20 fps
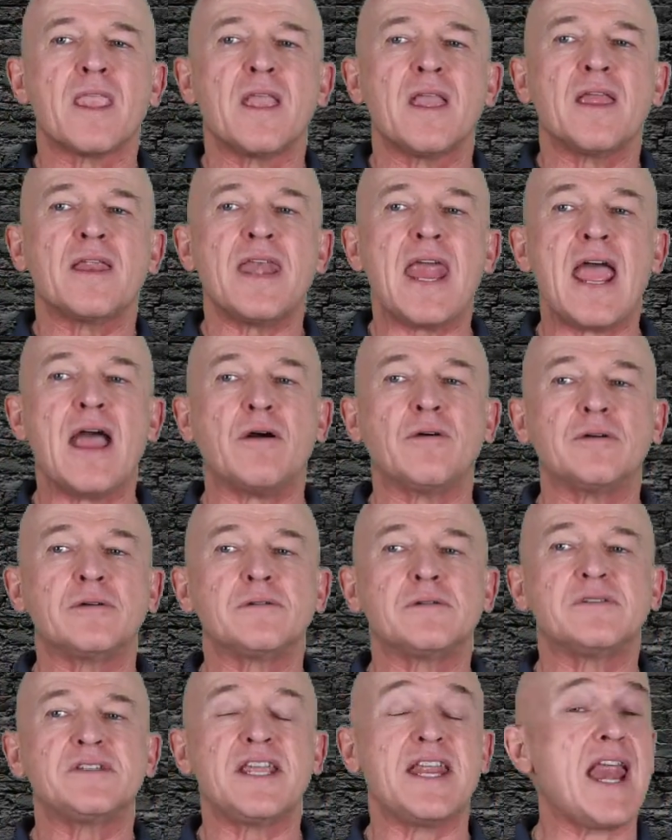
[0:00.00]
Now,
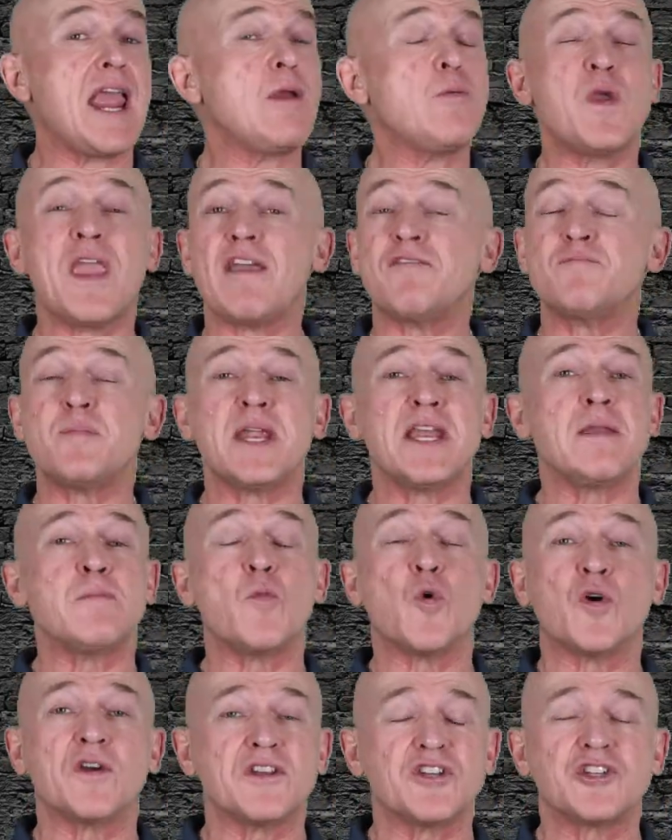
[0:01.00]
today we have many
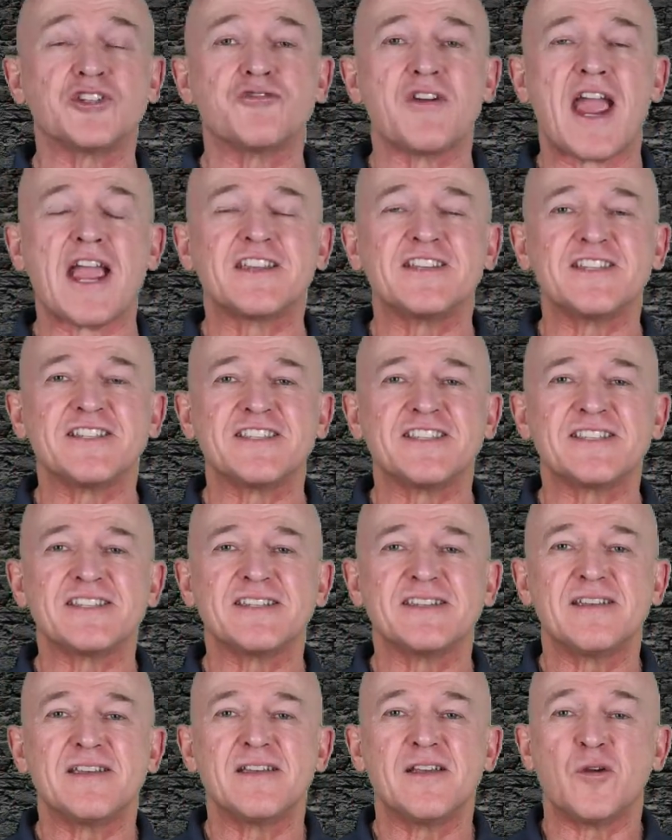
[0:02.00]
more distractions.
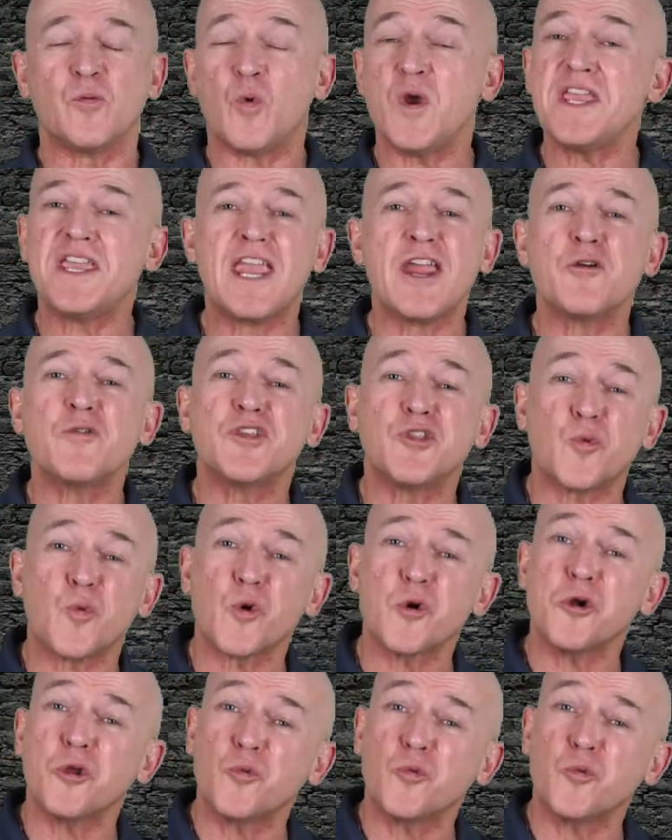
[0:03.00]
We carry the World